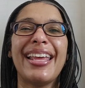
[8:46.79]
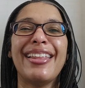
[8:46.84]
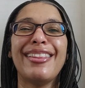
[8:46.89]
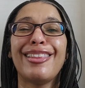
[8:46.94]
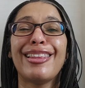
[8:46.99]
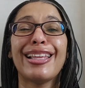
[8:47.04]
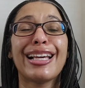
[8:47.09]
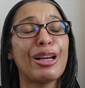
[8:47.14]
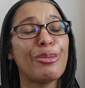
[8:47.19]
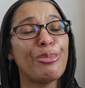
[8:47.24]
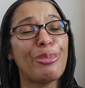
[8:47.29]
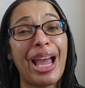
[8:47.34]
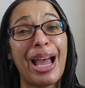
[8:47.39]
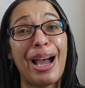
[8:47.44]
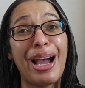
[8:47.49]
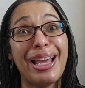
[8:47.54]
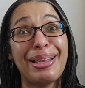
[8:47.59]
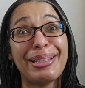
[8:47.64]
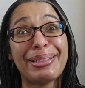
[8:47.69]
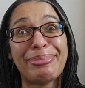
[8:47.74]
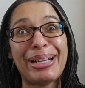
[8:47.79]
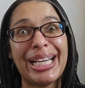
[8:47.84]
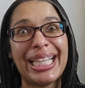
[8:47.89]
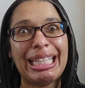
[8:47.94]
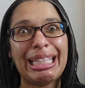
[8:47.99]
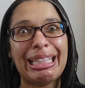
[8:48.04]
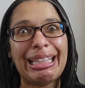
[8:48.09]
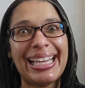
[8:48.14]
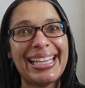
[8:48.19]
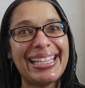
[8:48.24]
and think about my
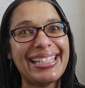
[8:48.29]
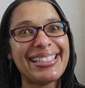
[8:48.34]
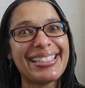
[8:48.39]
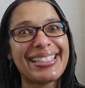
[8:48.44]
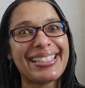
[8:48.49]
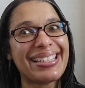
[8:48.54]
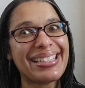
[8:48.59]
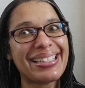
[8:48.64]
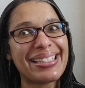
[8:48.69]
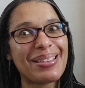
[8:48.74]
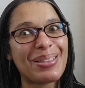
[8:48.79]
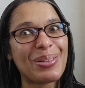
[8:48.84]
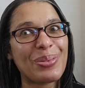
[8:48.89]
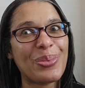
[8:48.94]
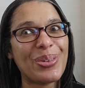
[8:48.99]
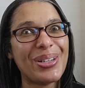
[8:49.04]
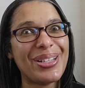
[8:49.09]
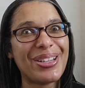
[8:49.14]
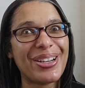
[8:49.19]
layers because it's winter.